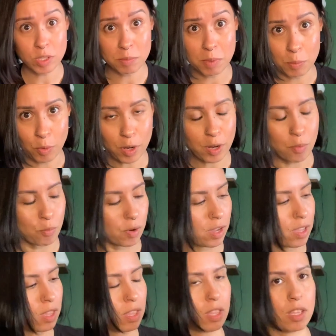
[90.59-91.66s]
be working
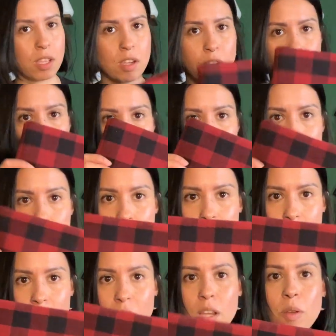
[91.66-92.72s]
with are
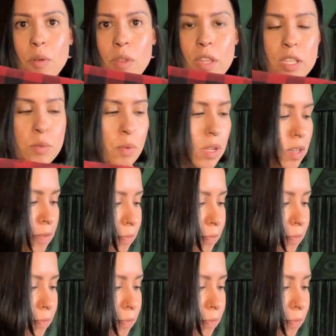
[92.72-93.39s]
this one,